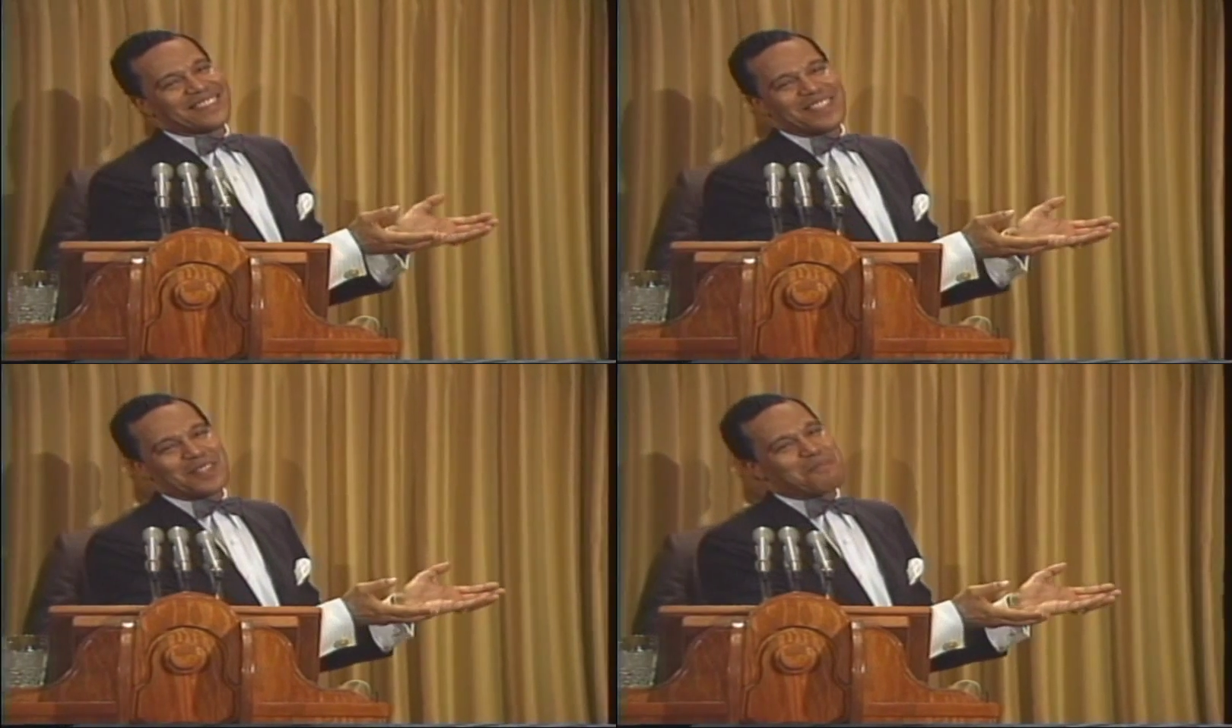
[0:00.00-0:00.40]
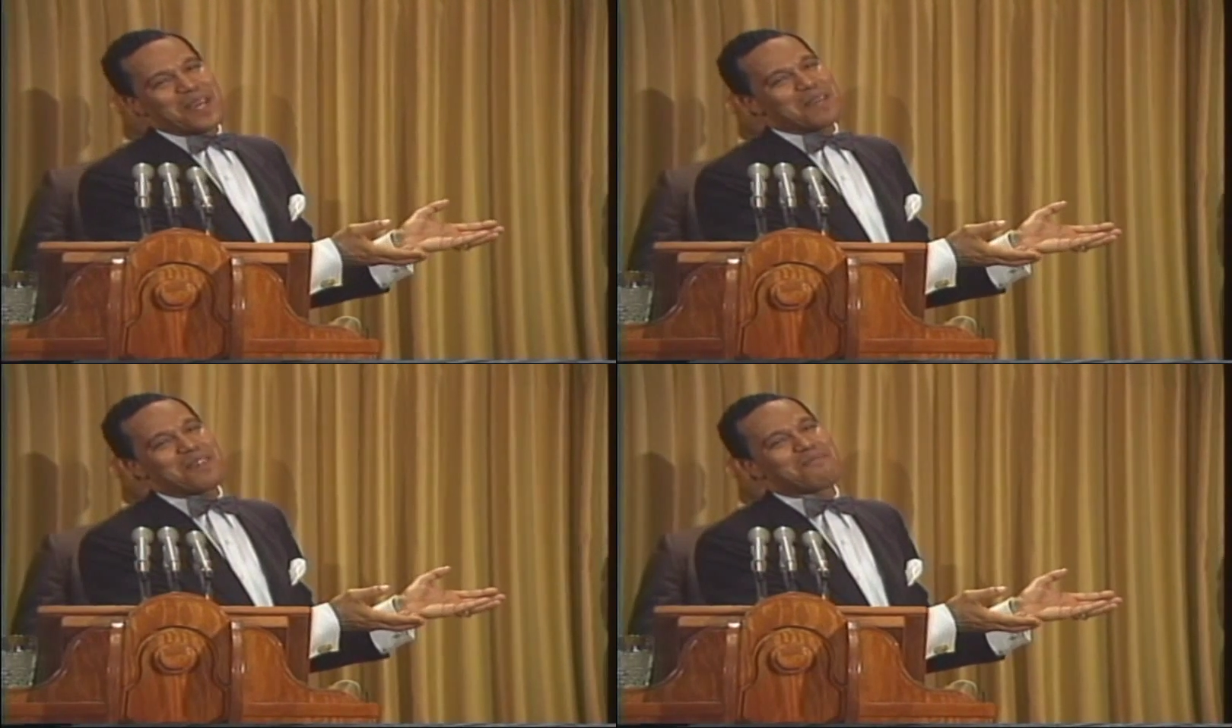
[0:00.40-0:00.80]
little
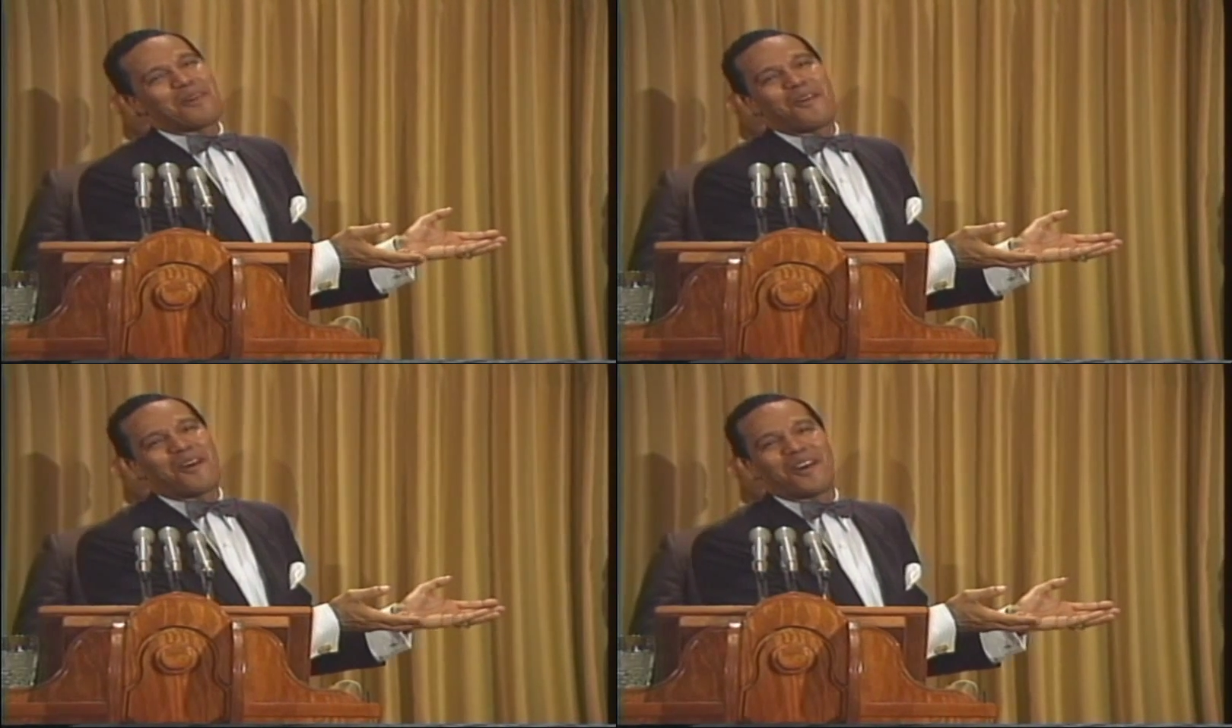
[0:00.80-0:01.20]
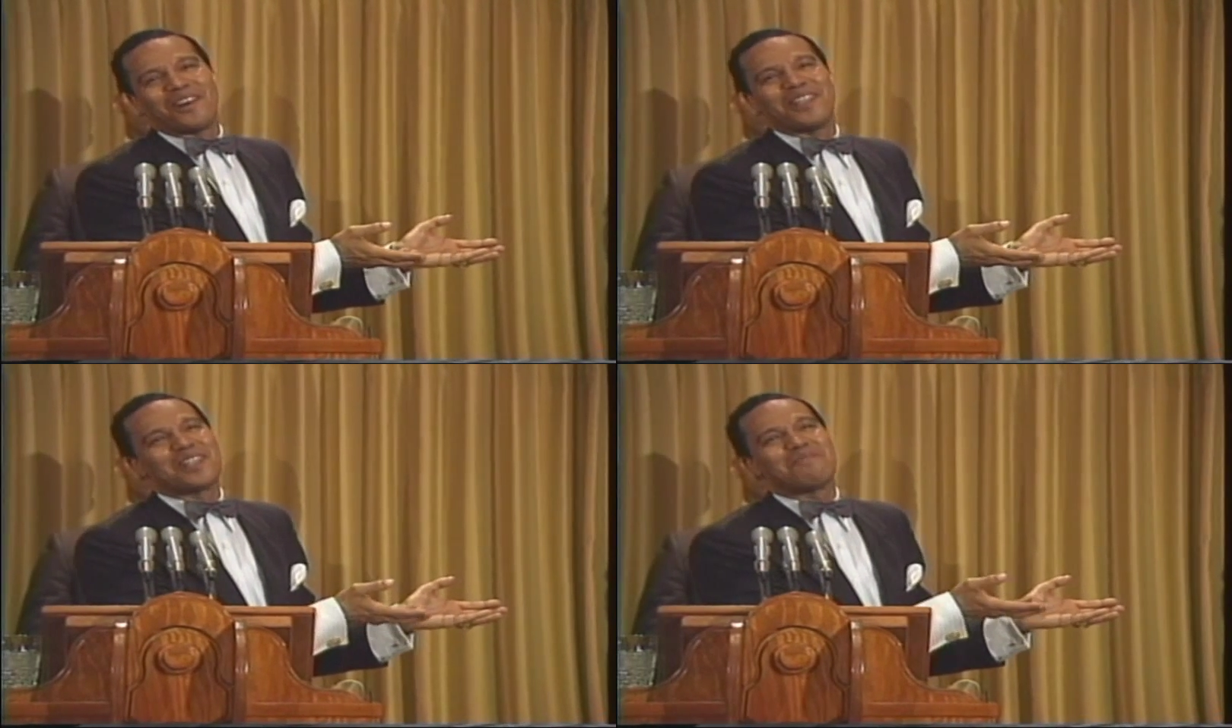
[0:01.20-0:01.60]
baby boy
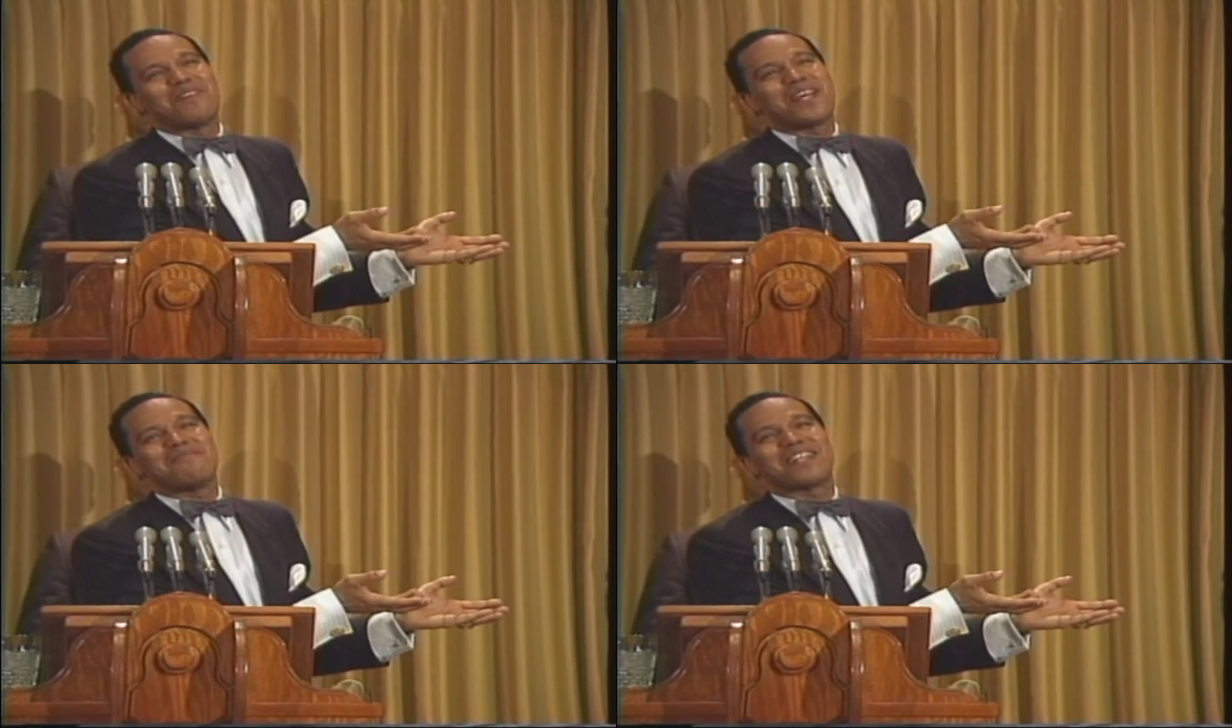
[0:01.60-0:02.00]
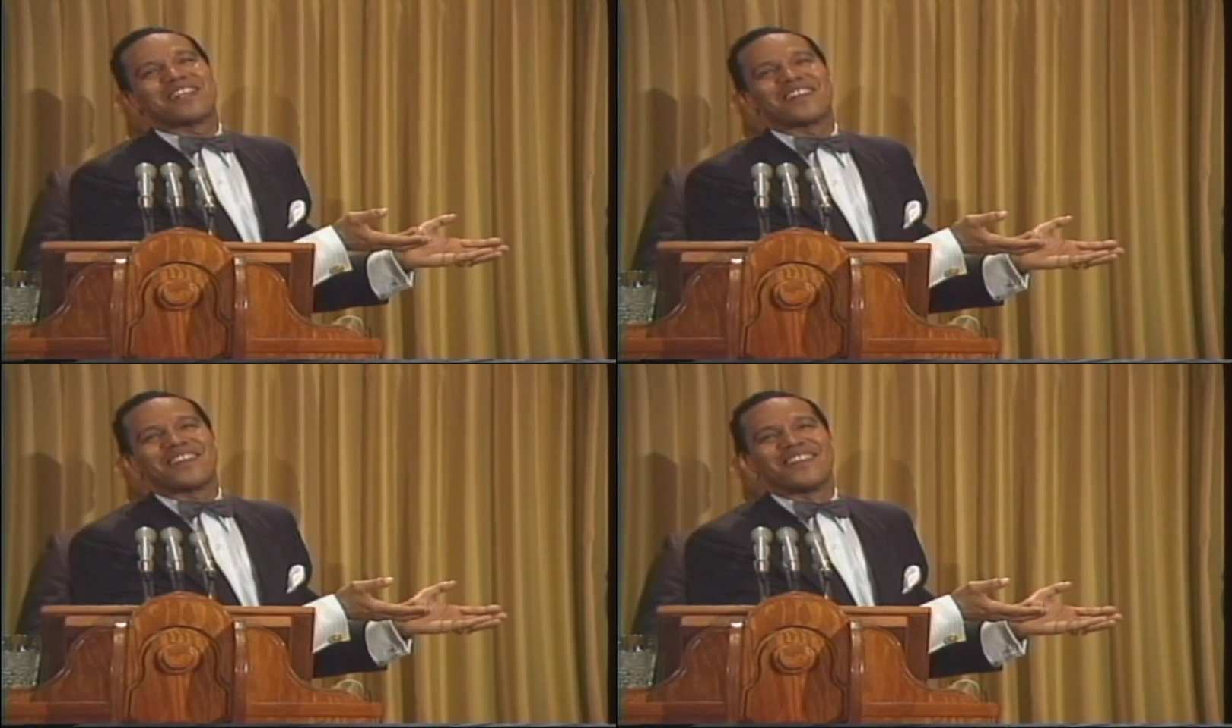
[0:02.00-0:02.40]
or little baby
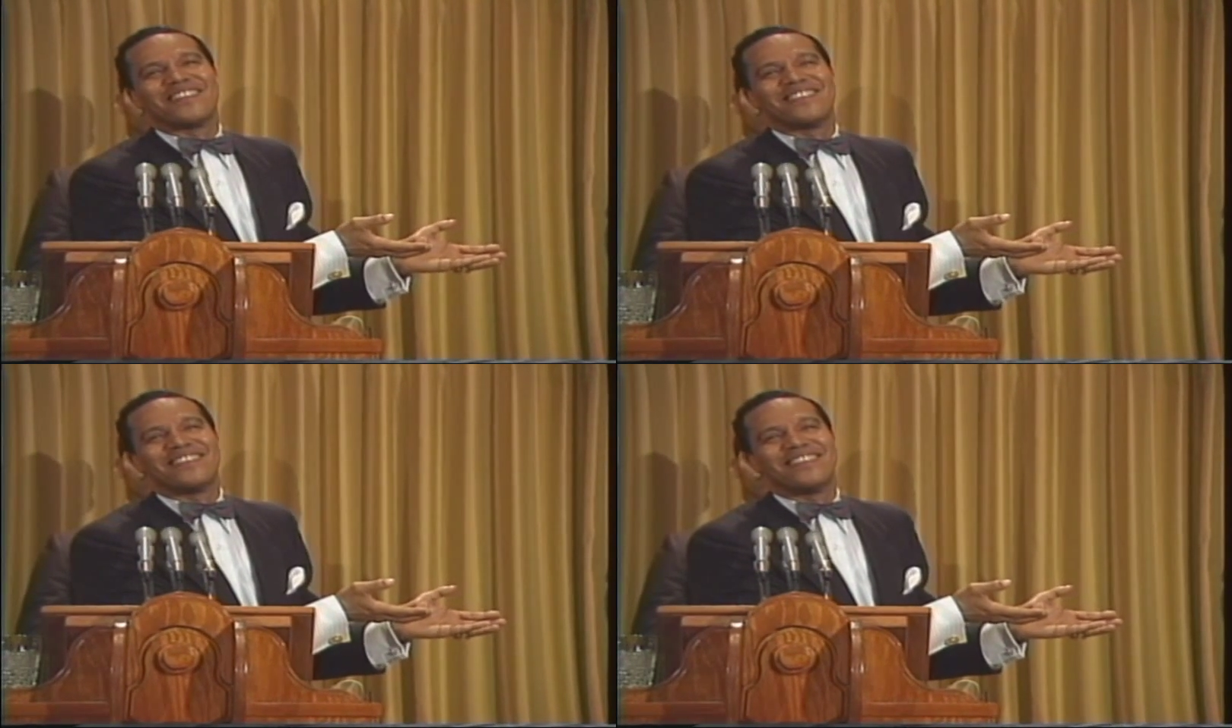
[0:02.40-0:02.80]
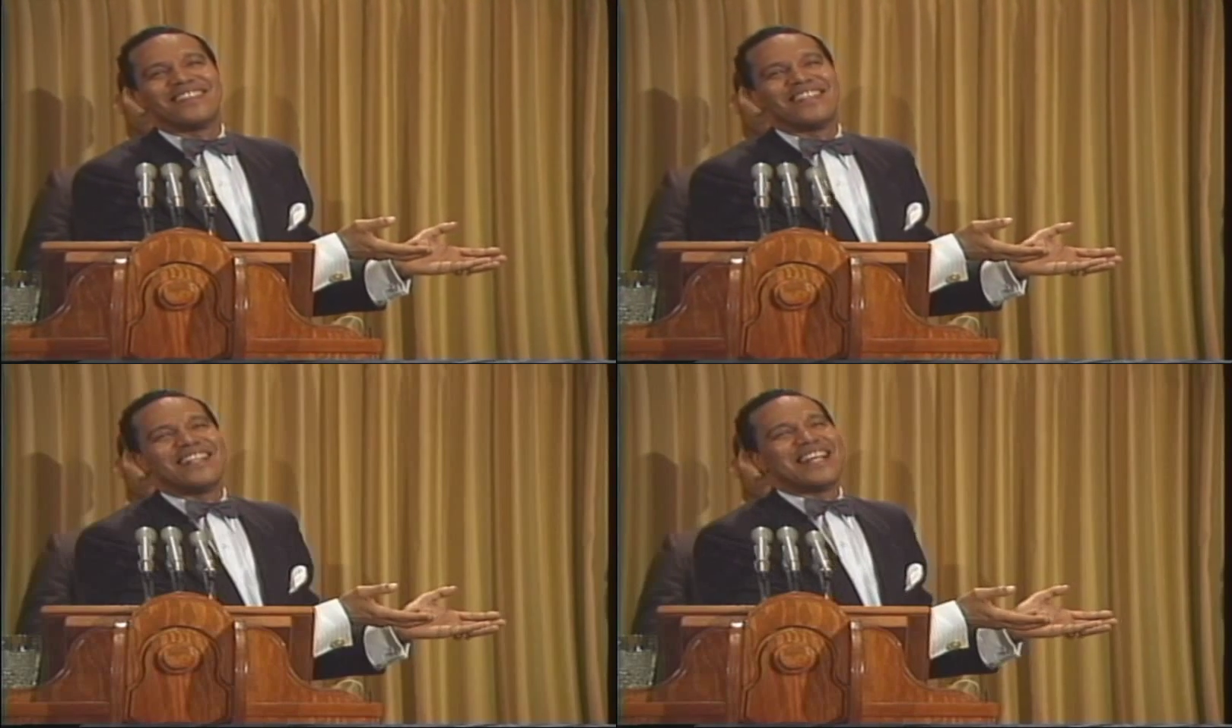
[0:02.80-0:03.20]
girl.
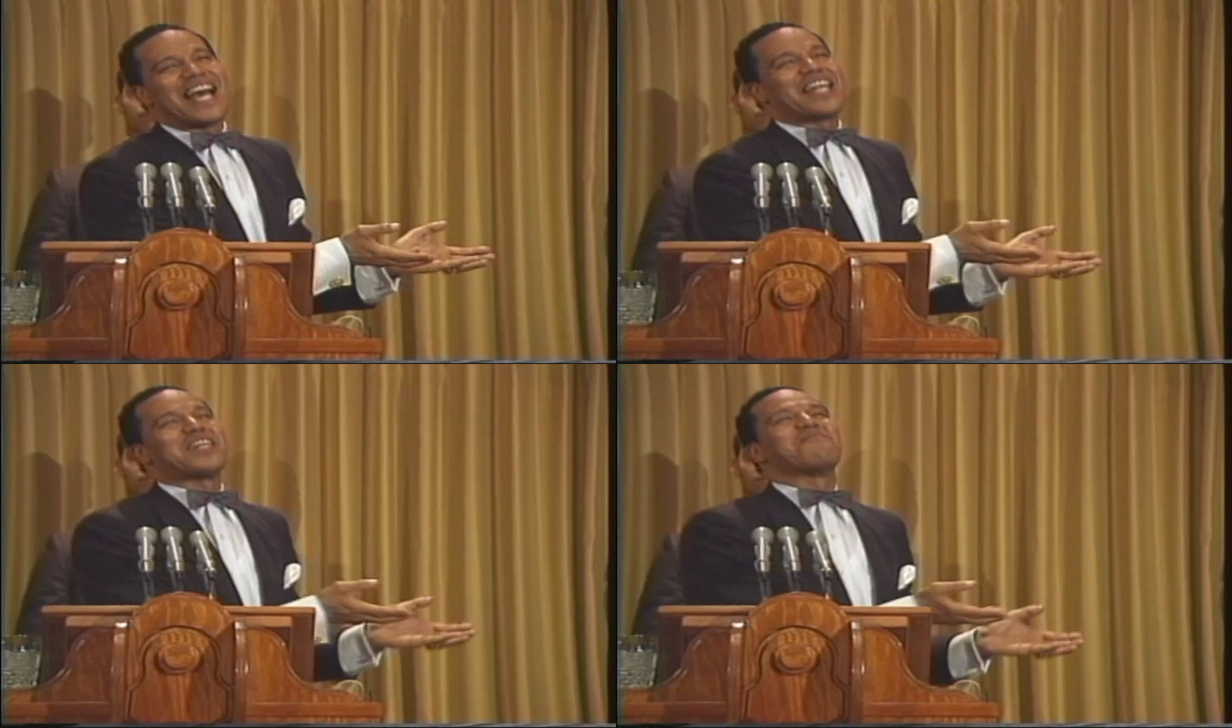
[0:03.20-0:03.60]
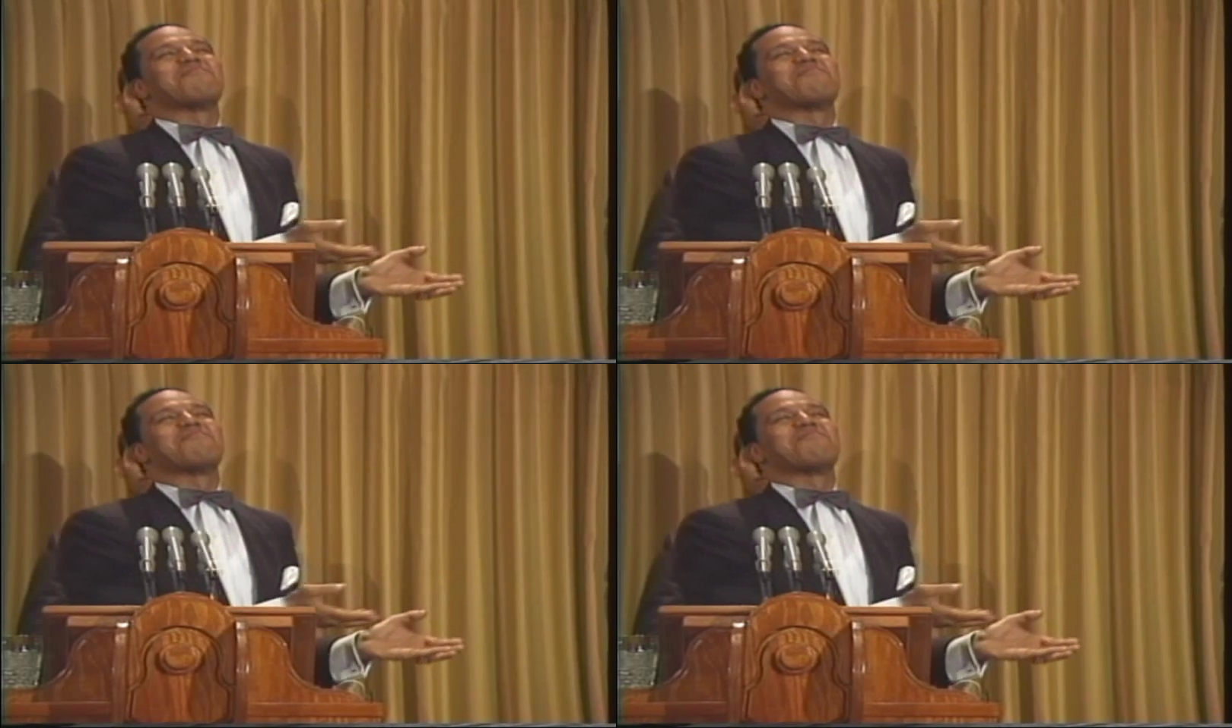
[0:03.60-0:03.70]
And the